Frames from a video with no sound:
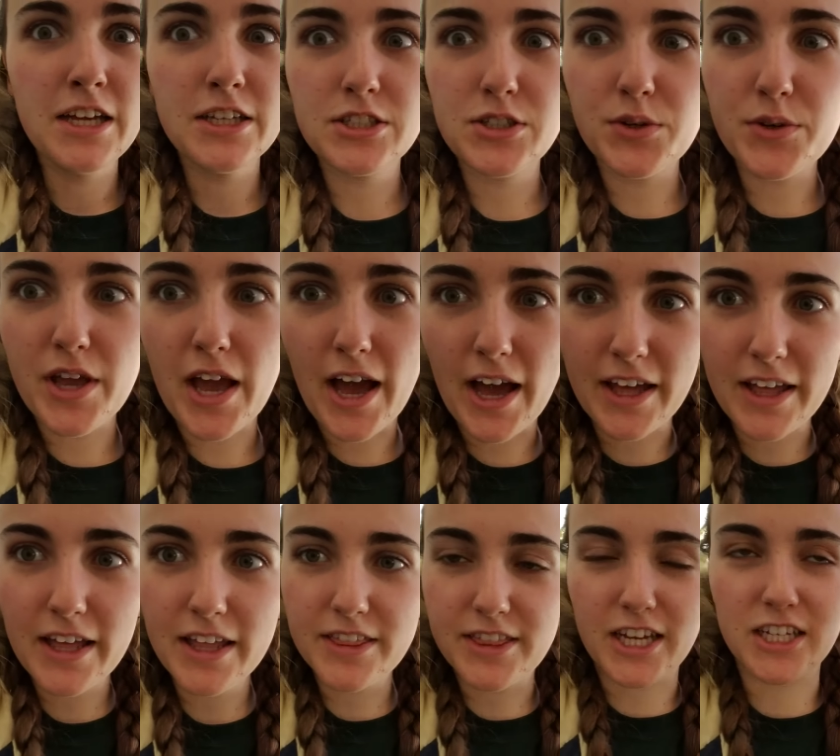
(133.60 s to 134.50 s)
So yeah,
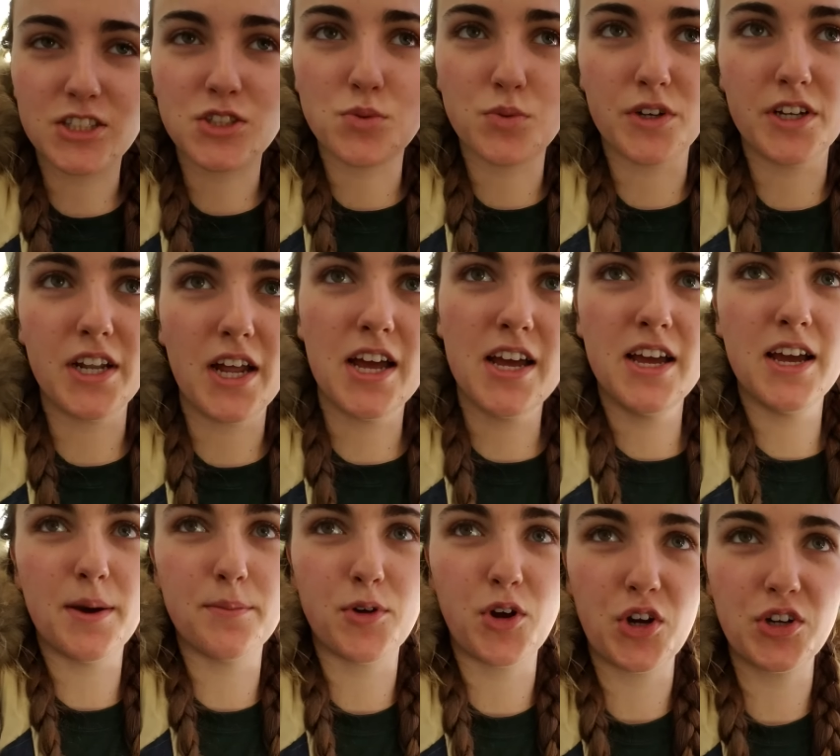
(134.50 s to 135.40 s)
that's what
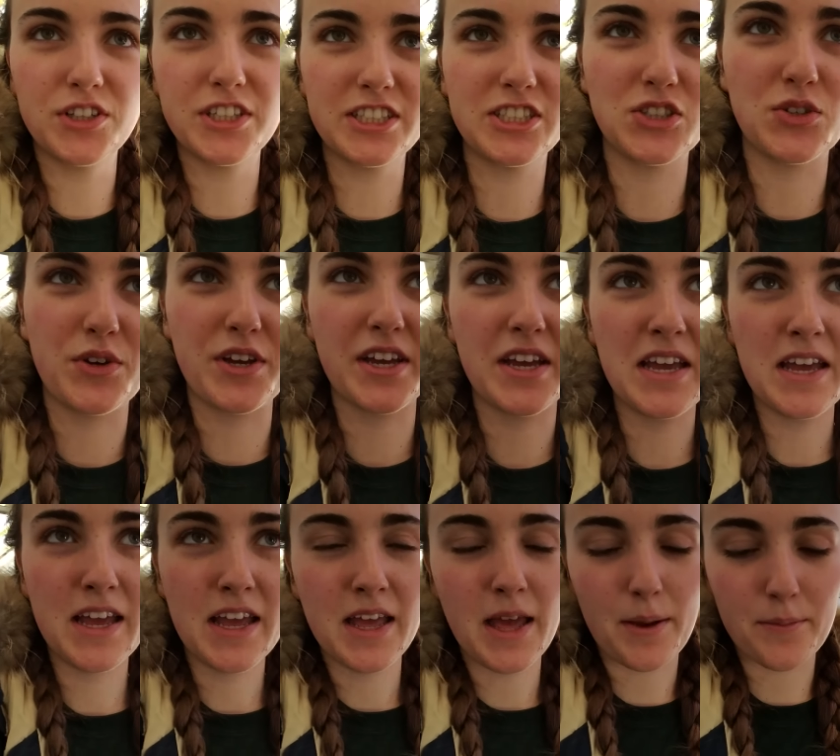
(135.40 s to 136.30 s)
I'm currently doing.
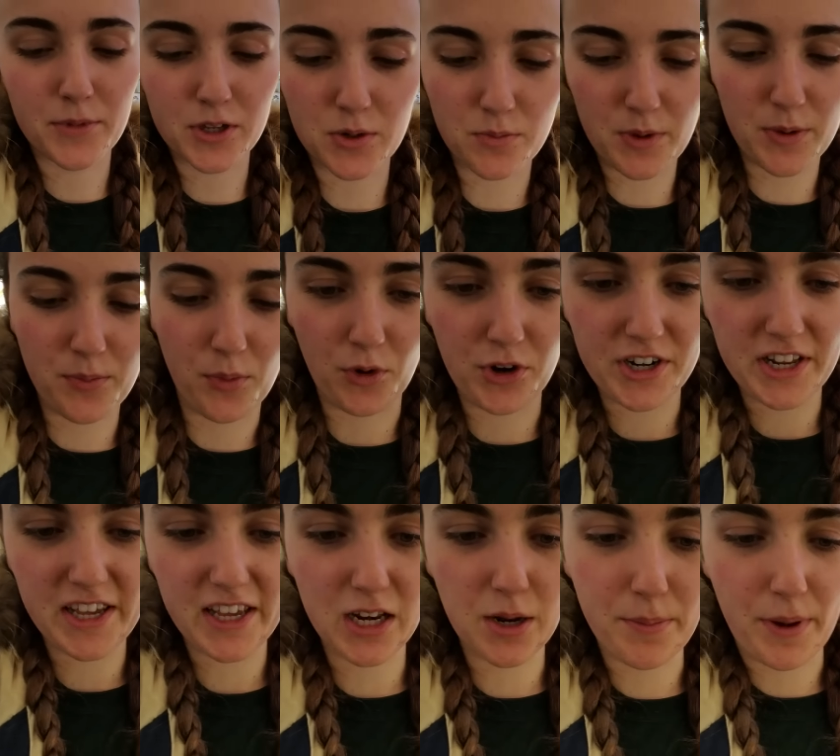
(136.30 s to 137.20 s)
I'm going to be
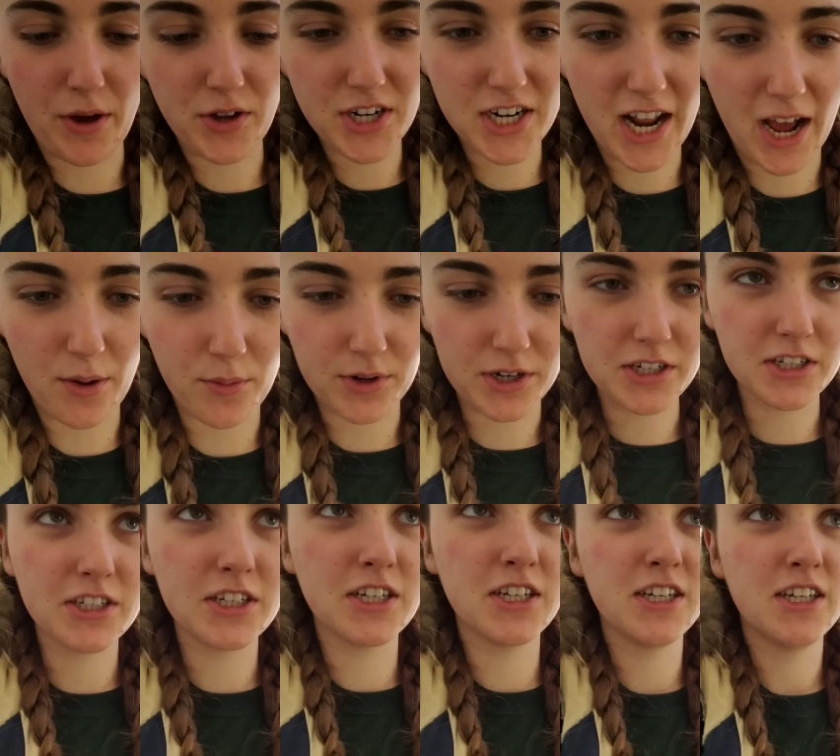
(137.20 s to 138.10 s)
boarding in about an hour,
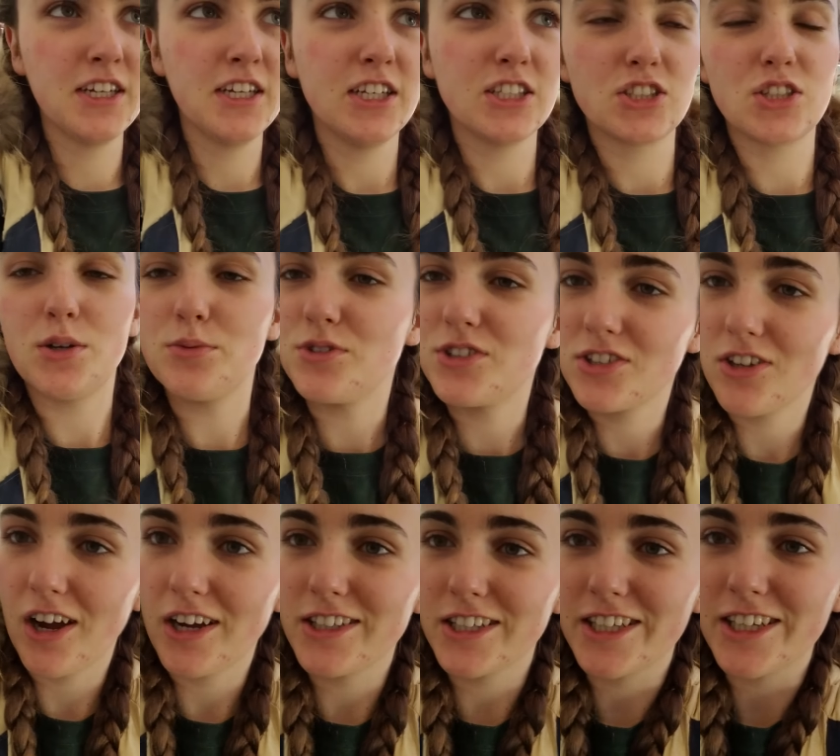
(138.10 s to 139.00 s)
so I'm just
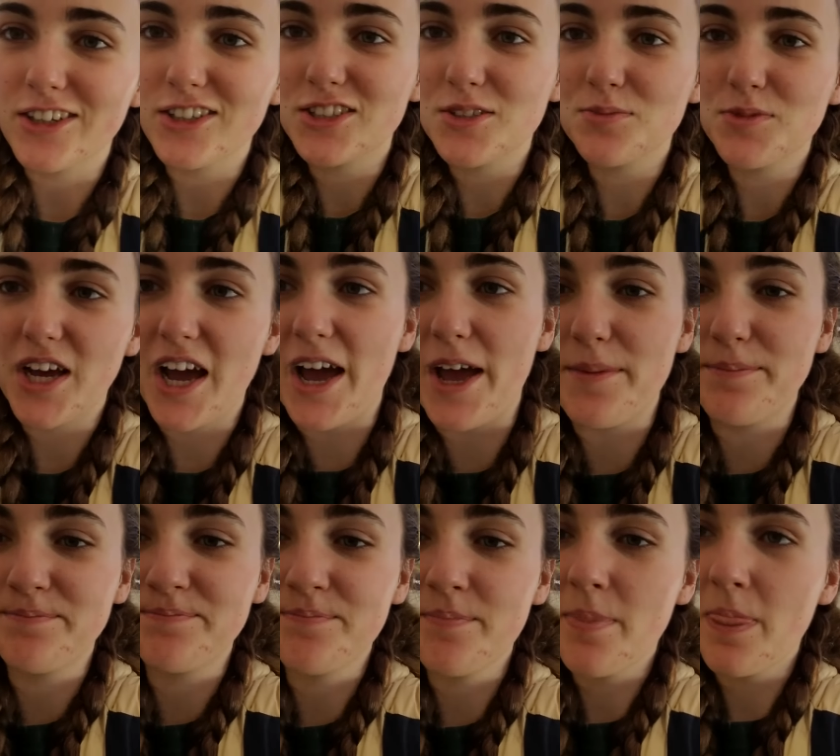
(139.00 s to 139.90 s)
trying to kill some
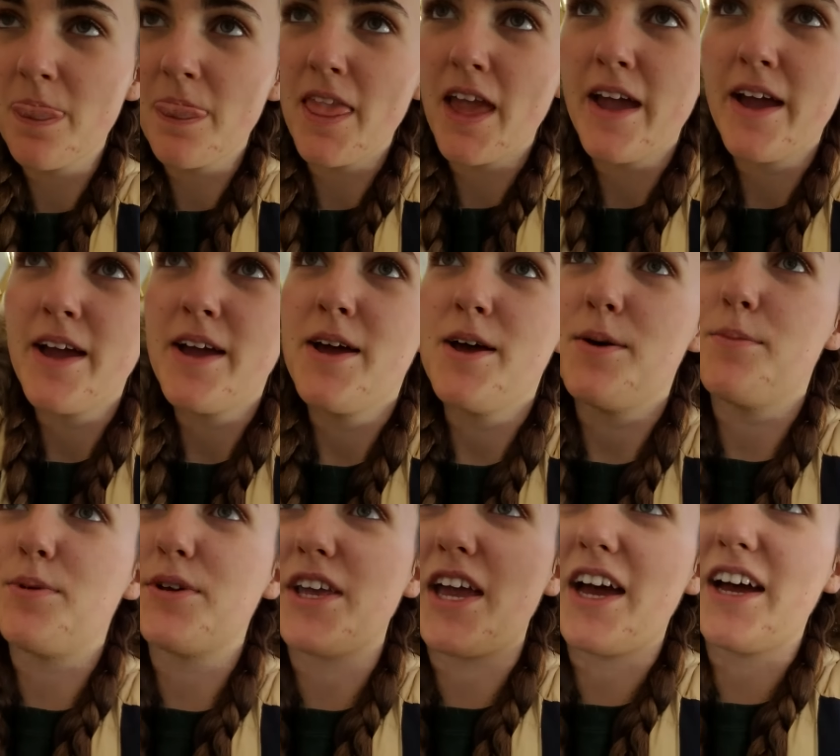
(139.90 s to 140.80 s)
time.
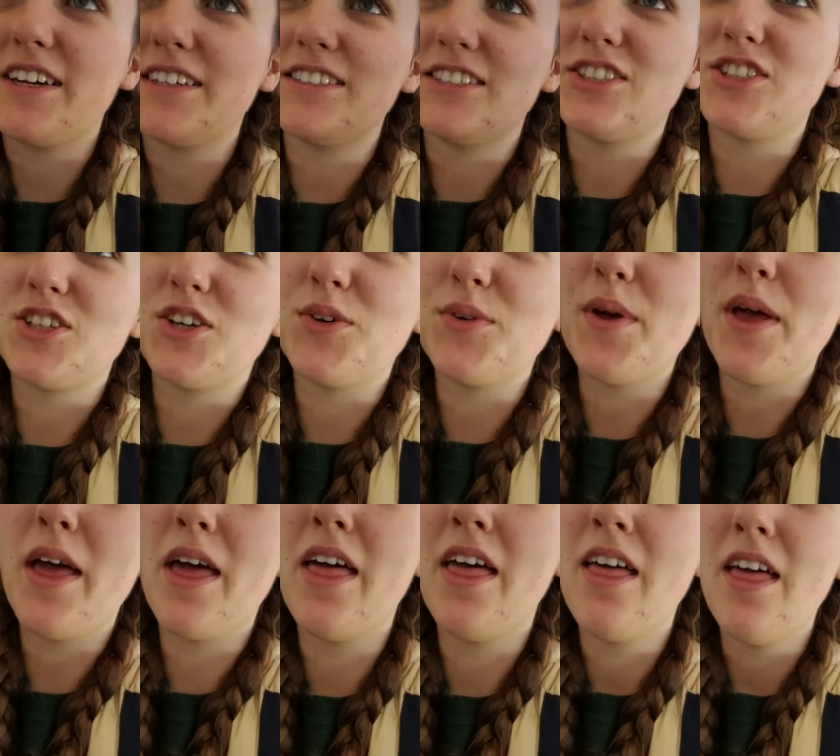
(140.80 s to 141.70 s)
But yeah, so
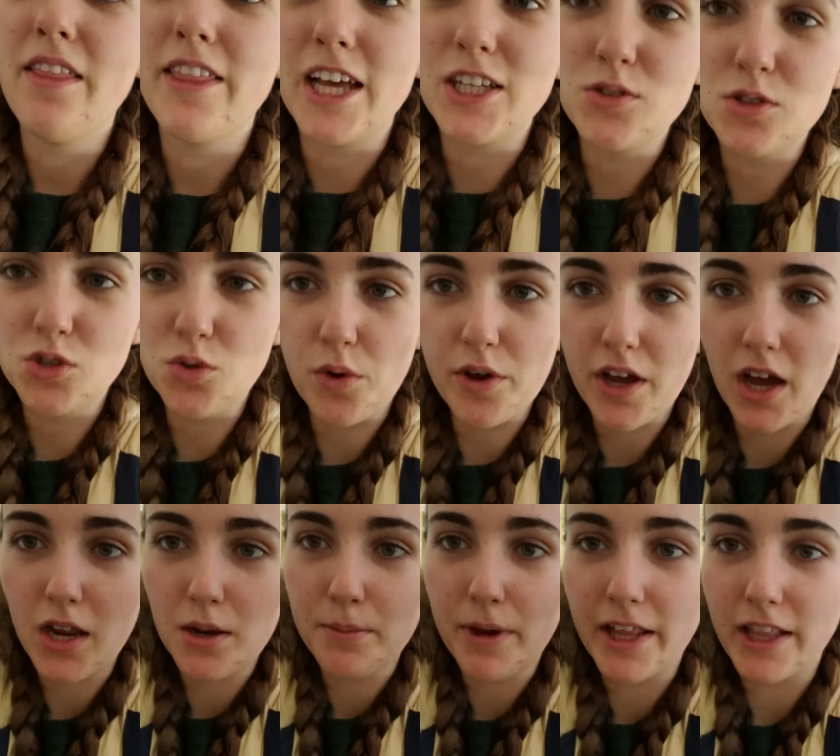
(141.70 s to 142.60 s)
that's what's going
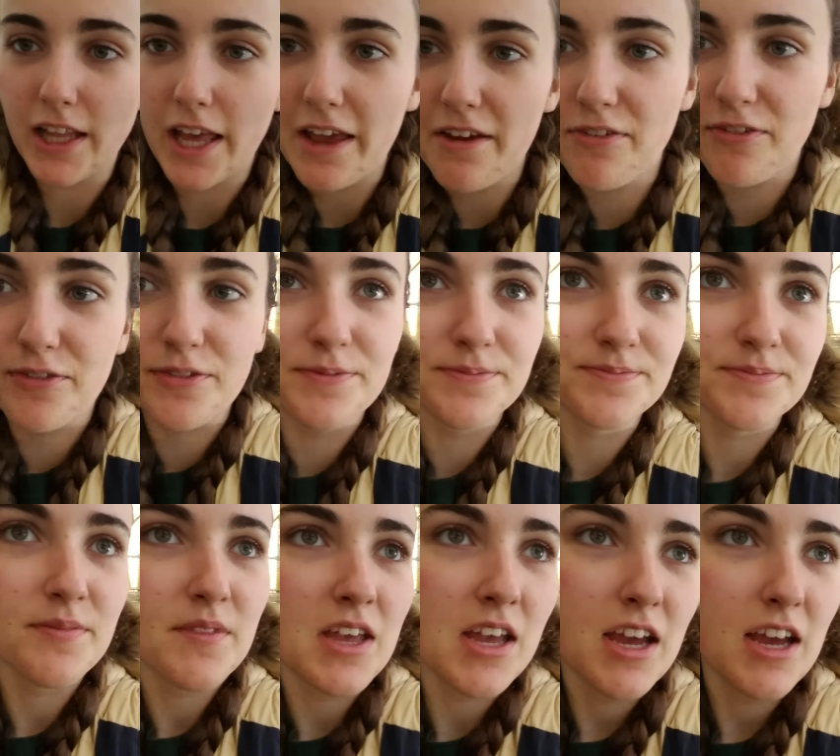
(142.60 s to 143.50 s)
on in my life.
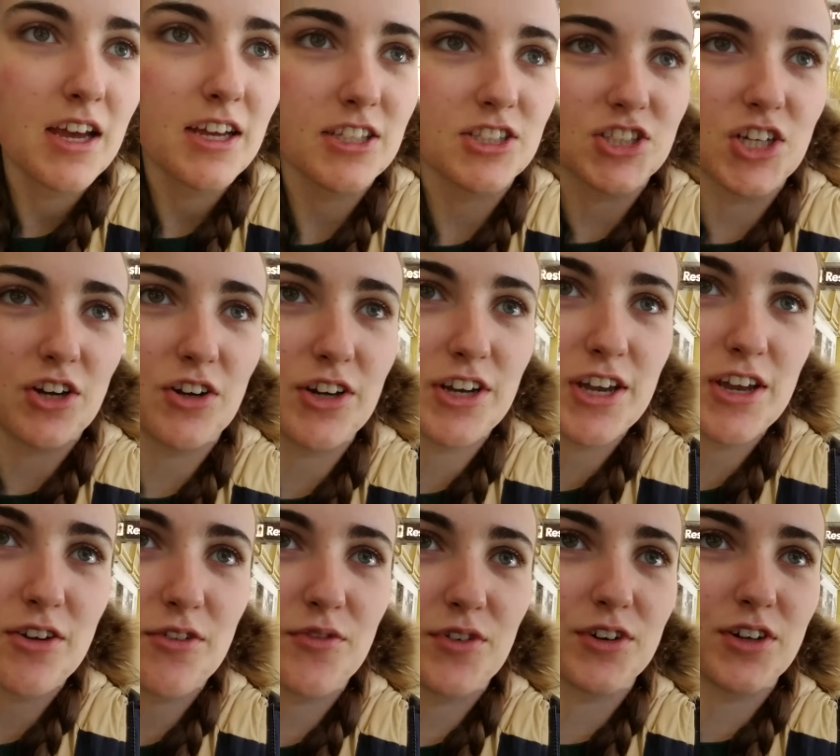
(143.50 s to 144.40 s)

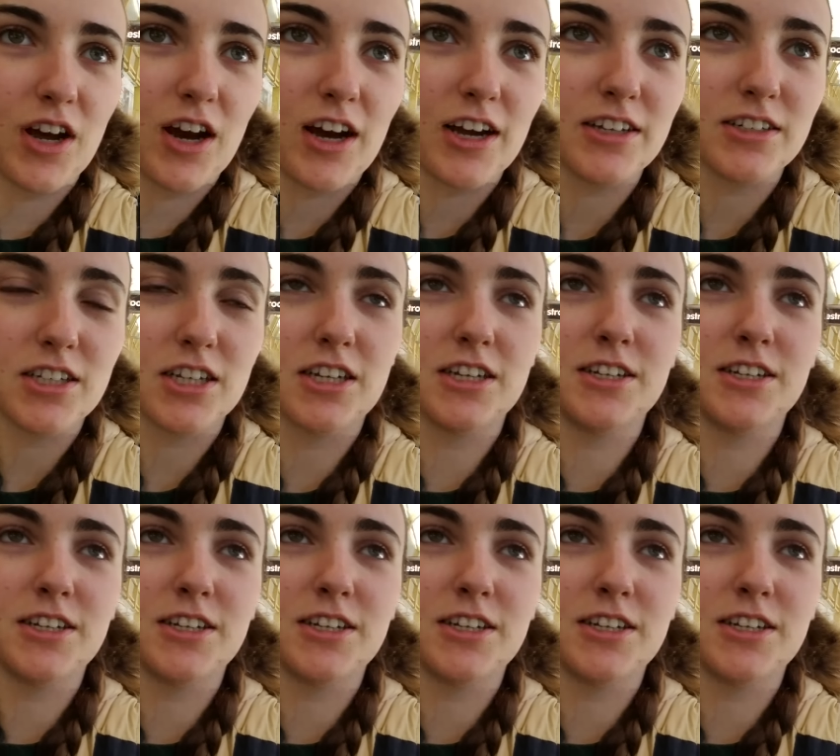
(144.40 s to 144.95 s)
Sorry for not